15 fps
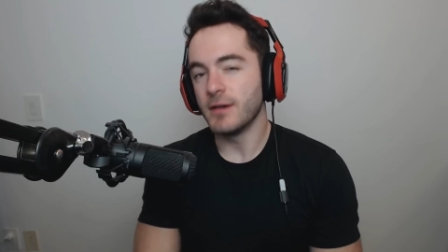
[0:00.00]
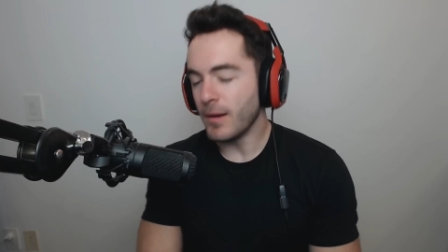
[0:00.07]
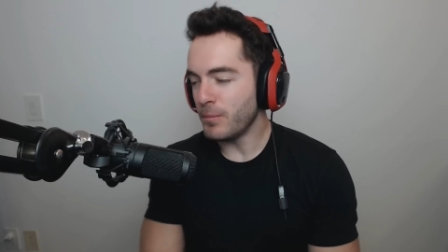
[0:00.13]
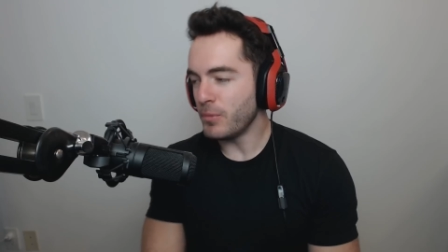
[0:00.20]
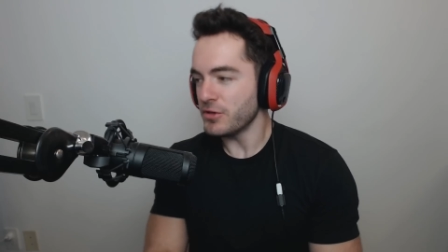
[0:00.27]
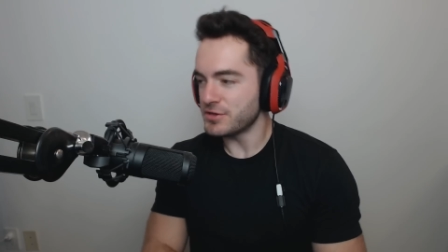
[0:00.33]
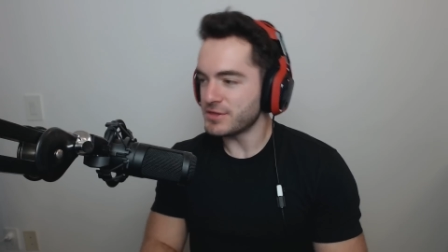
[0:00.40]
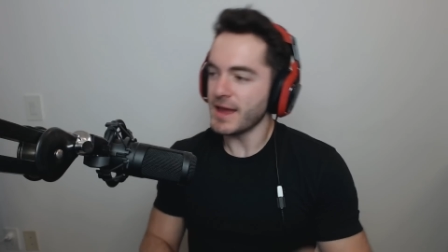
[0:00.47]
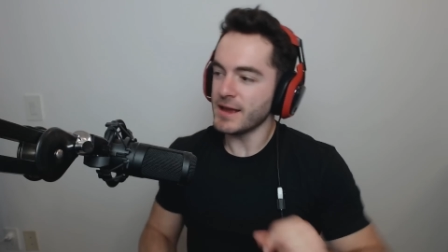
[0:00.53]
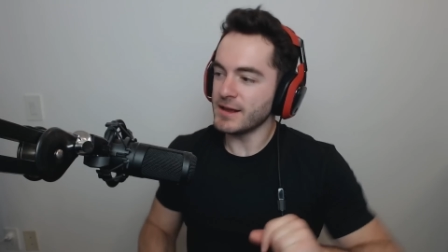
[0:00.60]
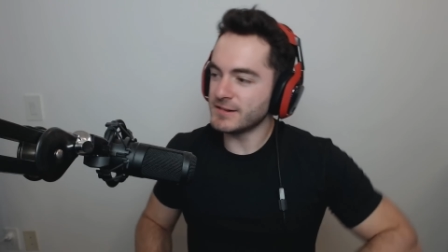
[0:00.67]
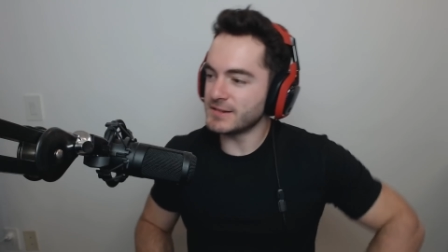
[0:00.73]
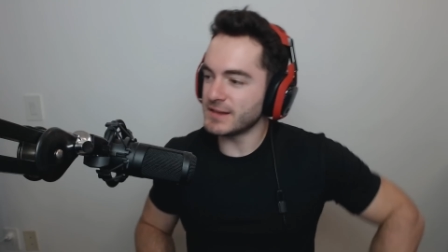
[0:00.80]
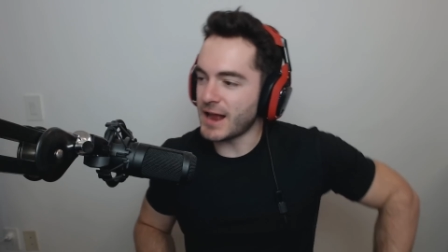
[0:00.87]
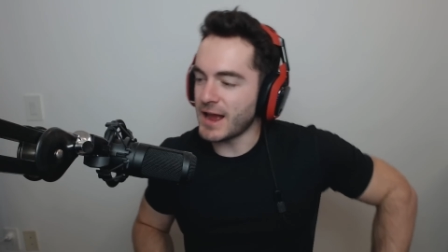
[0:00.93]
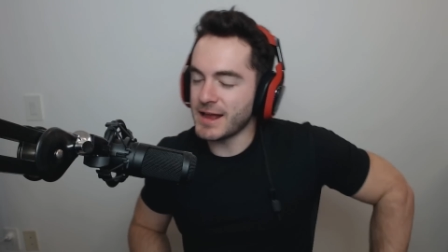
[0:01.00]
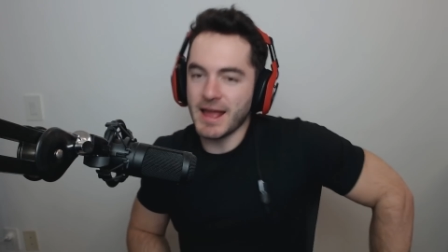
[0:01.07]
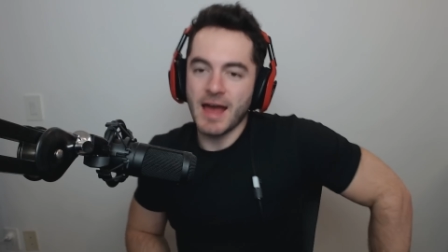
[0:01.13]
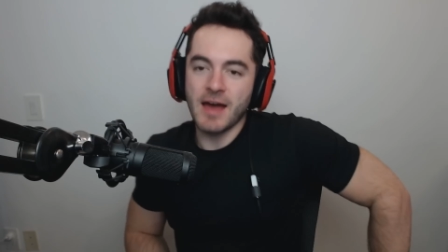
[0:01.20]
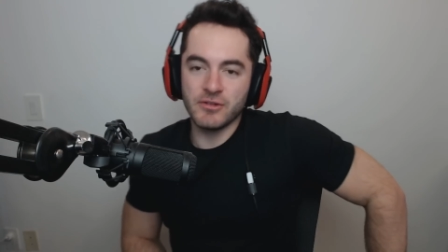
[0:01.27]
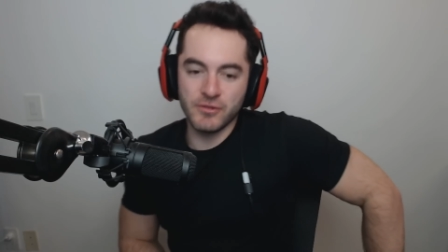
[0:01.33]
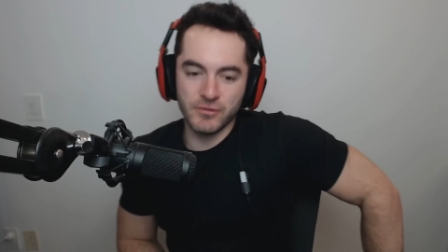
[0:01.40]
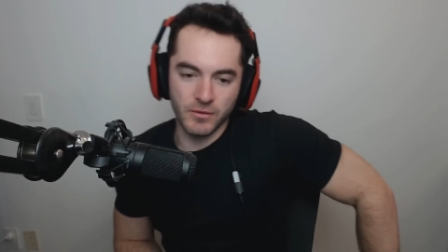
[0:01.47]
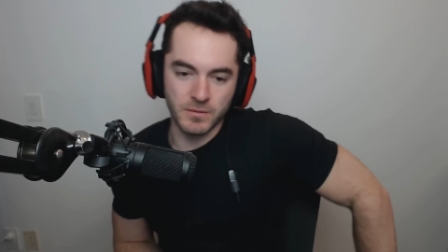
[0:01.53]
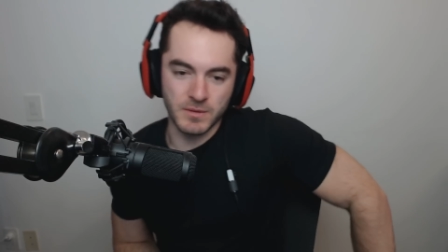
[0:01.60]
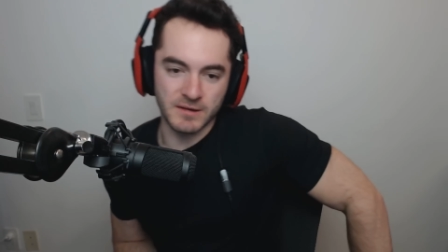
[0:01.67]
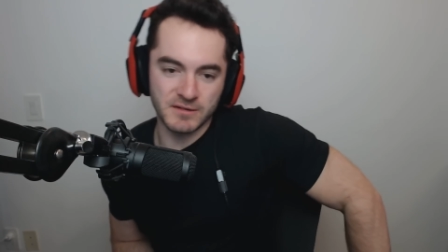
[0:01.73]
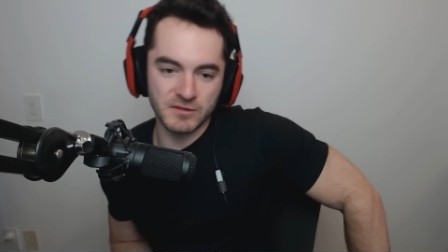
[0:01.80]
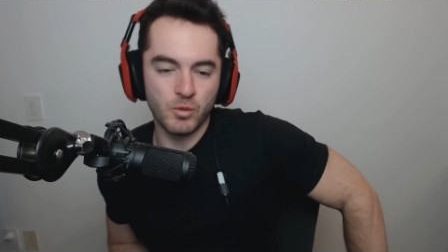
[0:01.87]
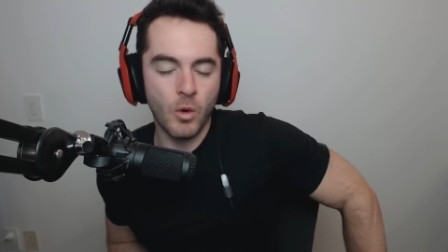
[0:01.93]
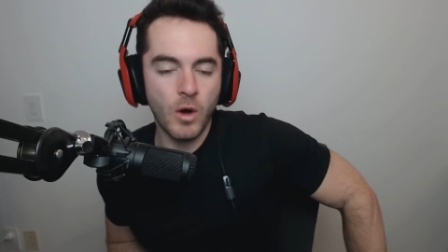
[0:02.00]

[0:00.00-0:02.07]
Couple things that I gather from this.